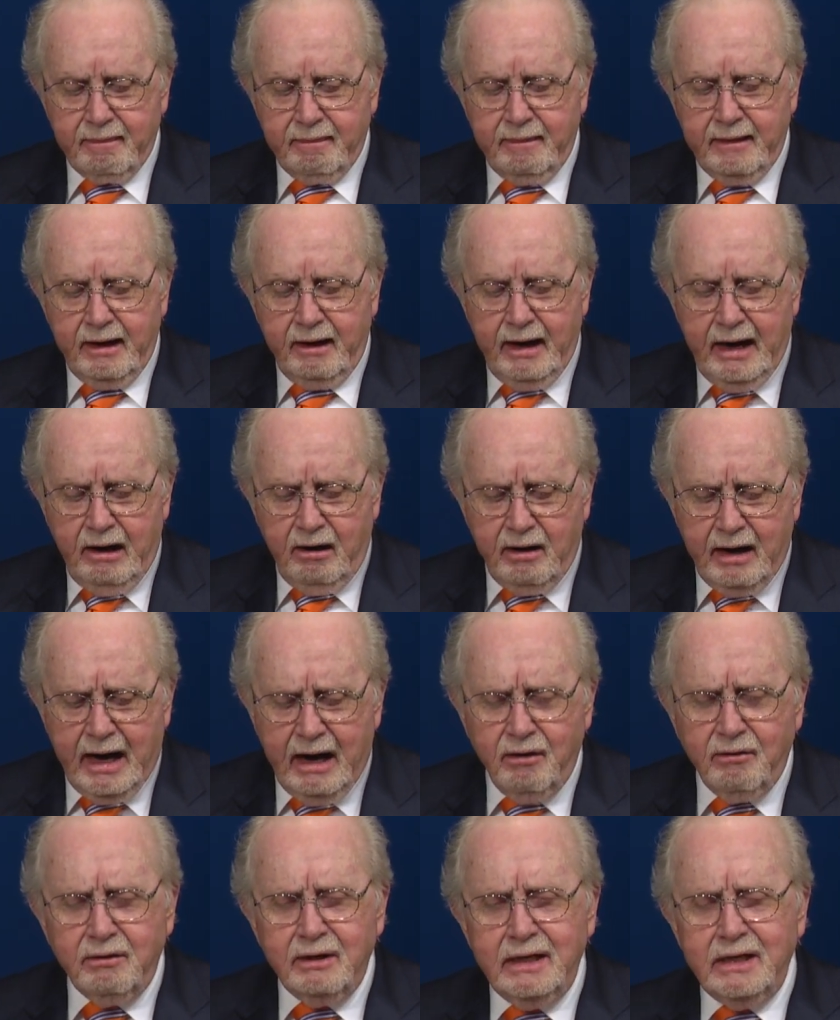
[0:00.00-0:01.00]
Now,
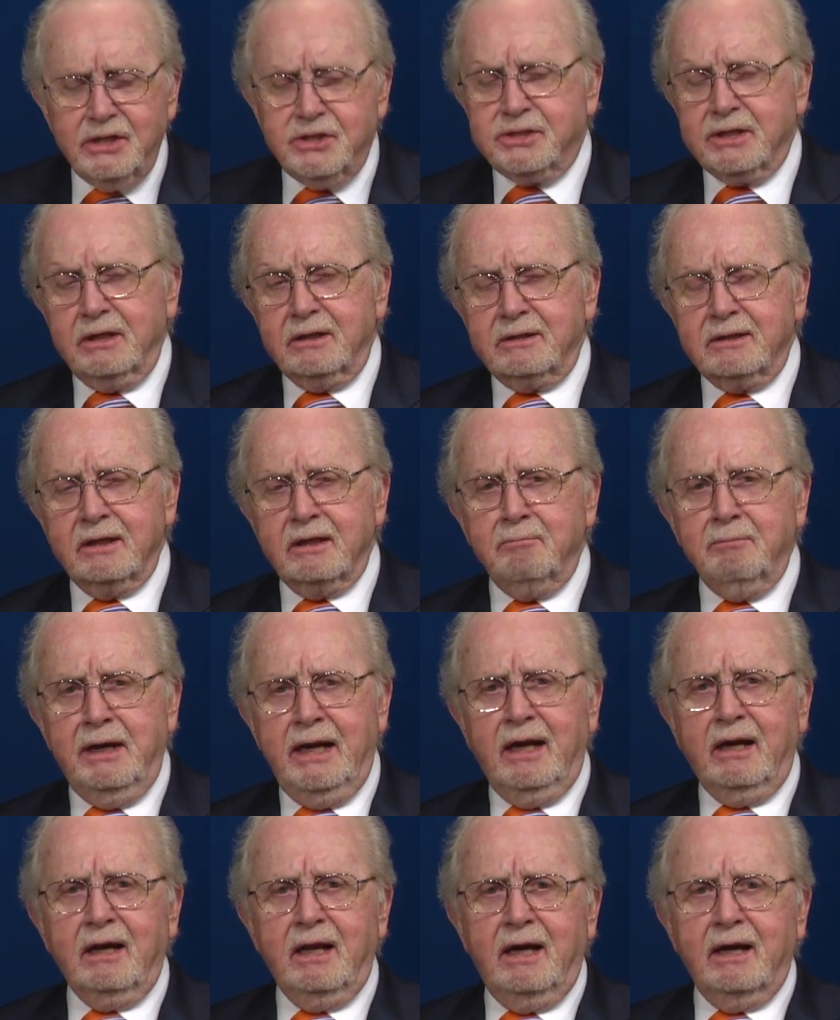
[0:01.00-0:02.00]
how is it that a
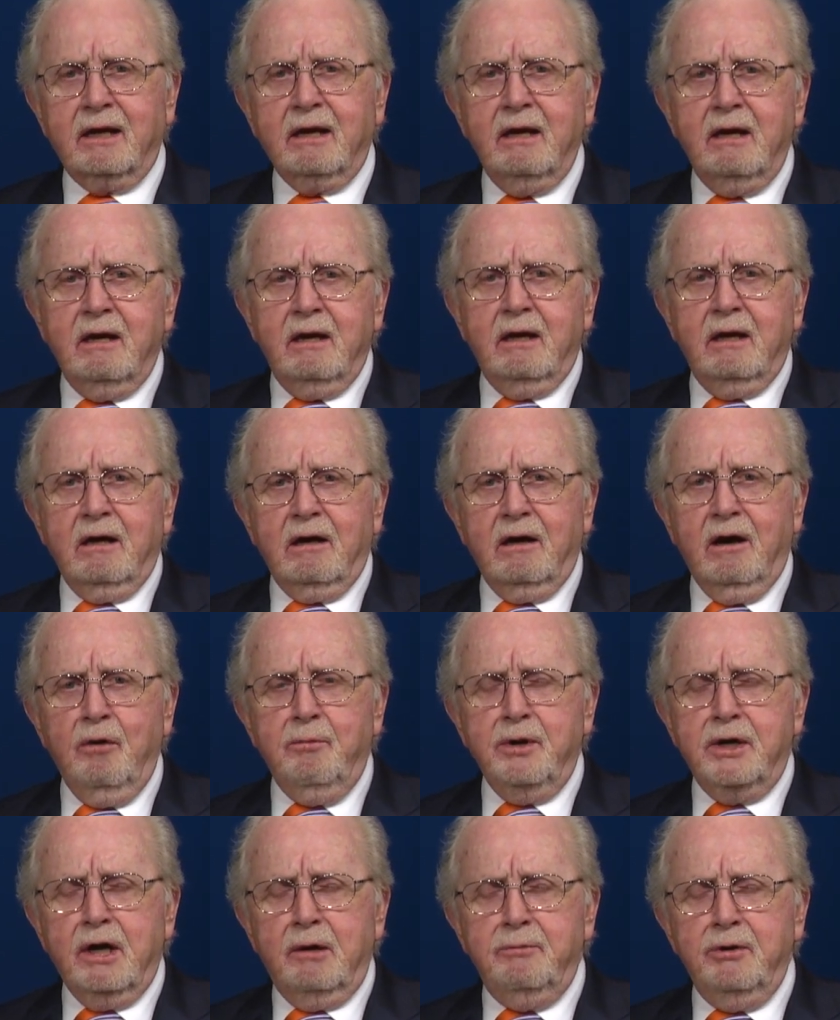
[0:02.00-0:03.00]
man like
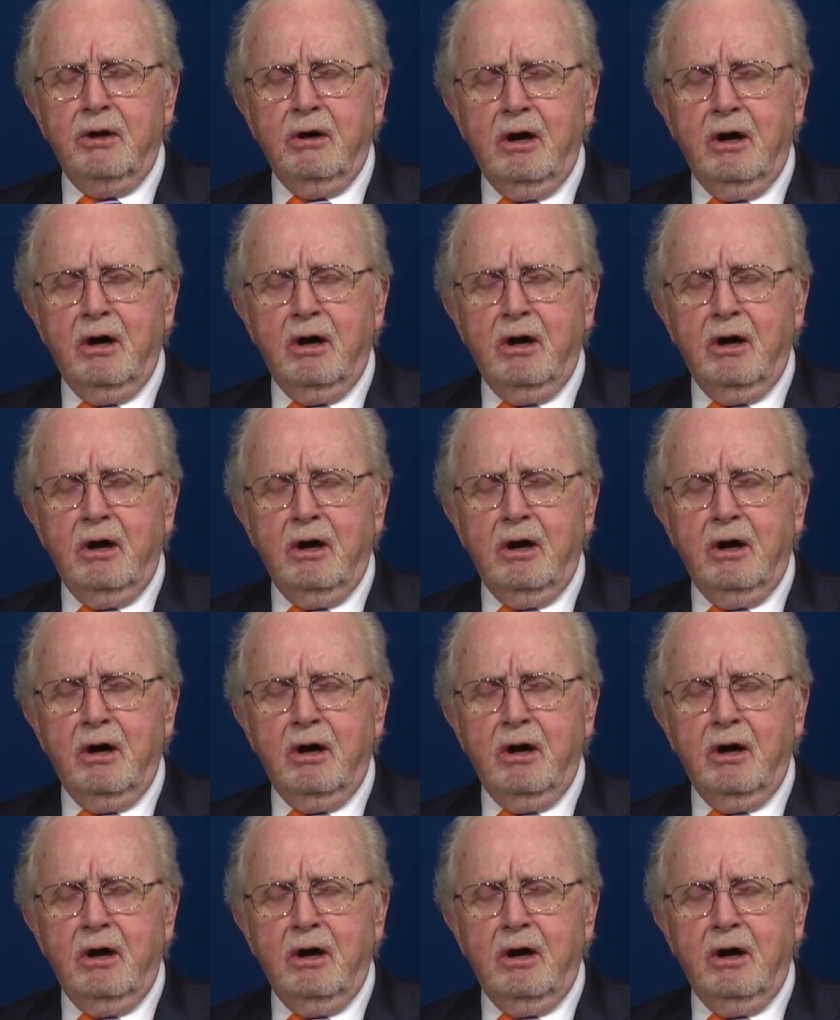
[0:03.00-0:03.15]
Herbert W.